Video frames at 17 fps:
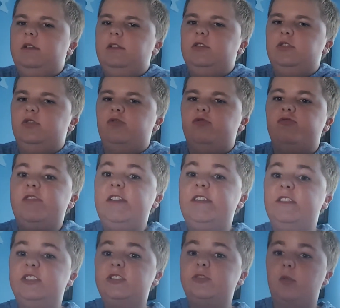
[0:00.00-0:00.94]
to read
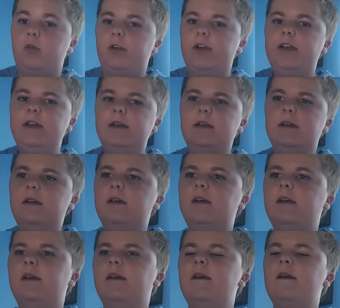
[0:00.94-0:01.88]
the story.
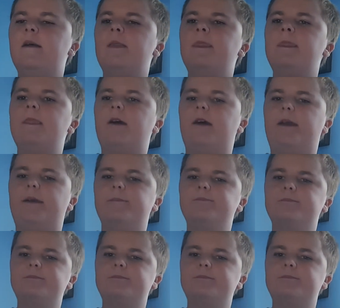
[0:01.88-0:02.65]
Alright.